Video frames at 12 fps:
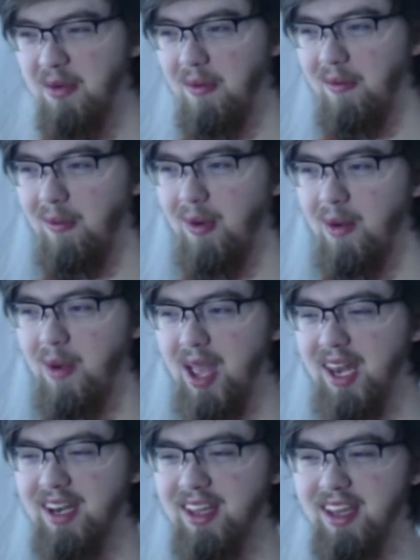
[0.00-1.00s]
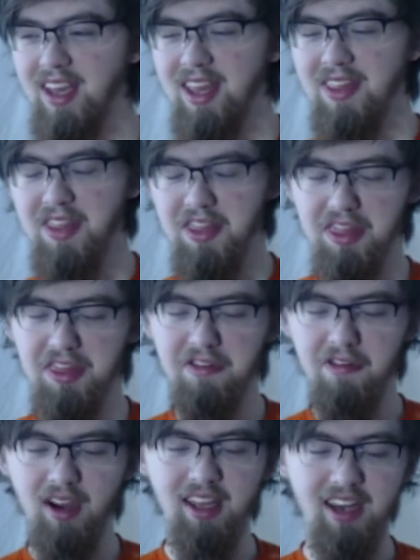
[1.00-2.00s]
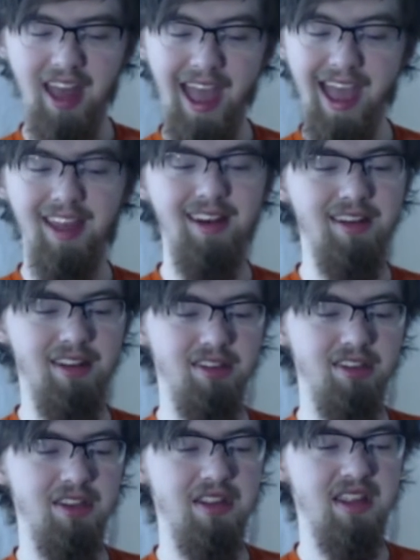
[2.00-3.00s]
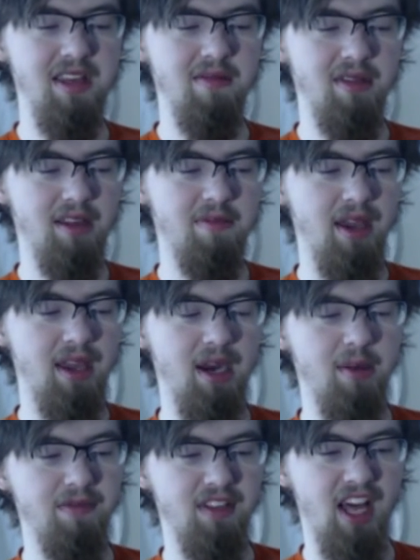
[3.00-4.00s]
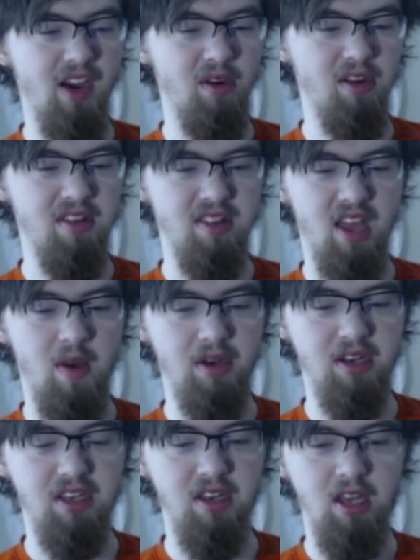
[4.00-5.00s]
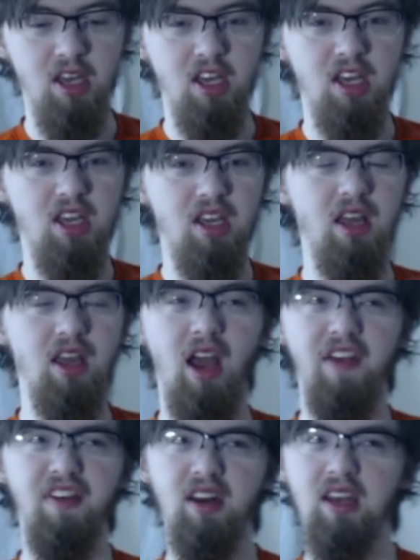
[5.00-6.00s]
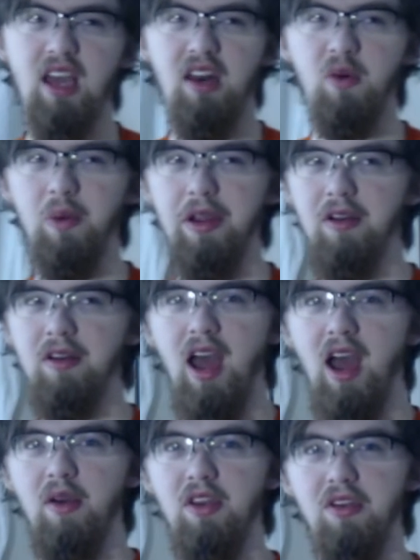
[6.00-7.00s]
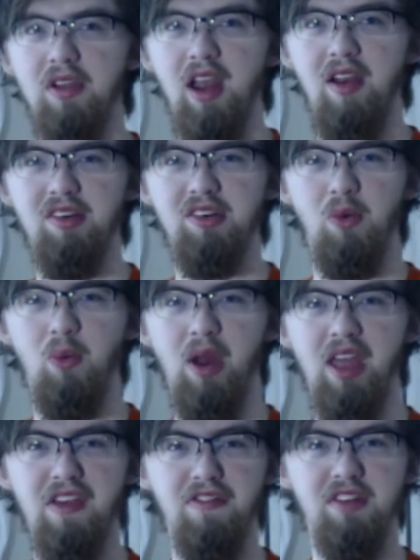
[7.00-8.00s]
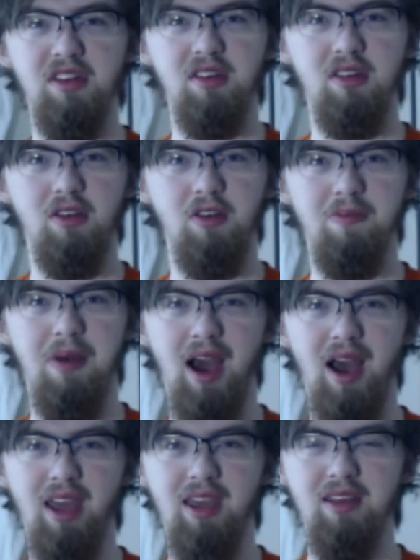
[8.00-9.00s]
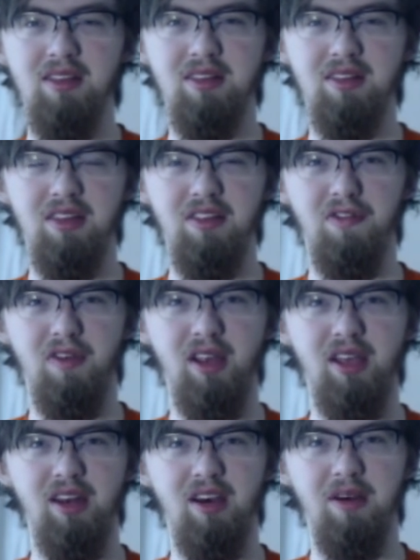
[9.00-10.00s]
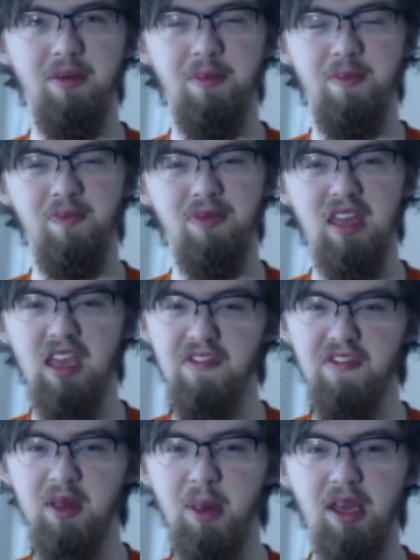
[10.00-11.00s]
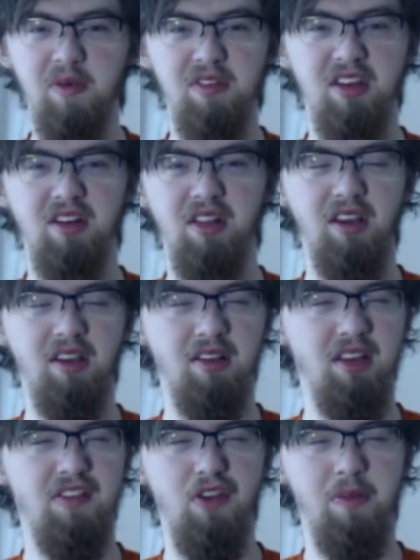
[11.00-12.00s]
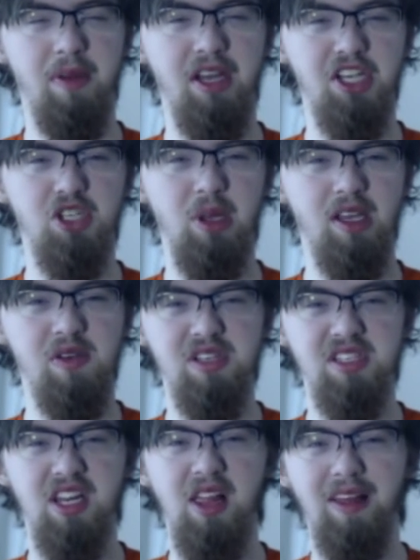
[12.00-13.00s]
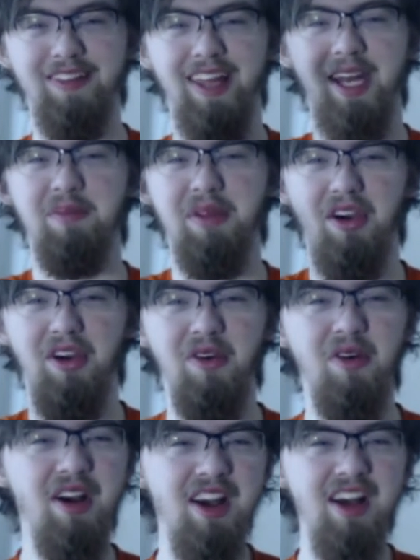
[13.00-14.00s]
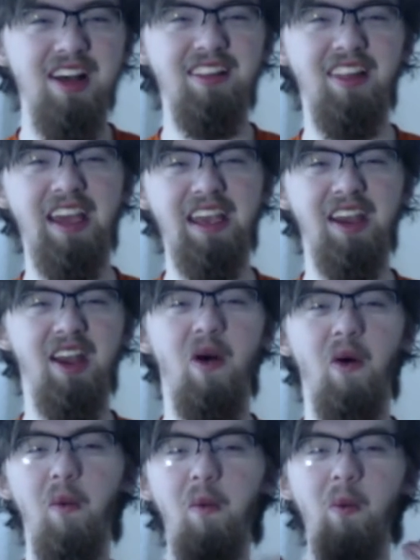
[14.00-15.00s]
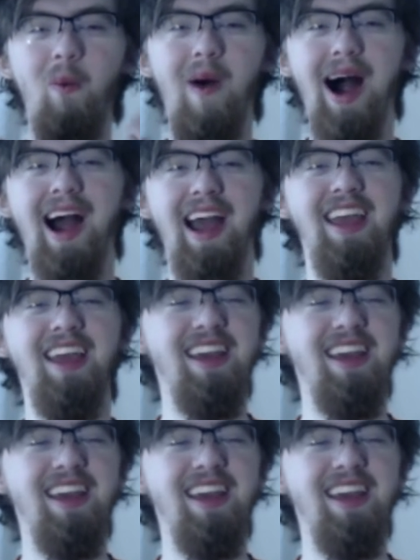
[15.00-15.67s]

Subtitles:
when the fucking end, you see him like picking up flowers, and I found it kind of weird how your character waved goodbye to the freaking Eevee, like he was gonna, like, Eevee or Pikachu, like you were just gonna like let him go, like, why?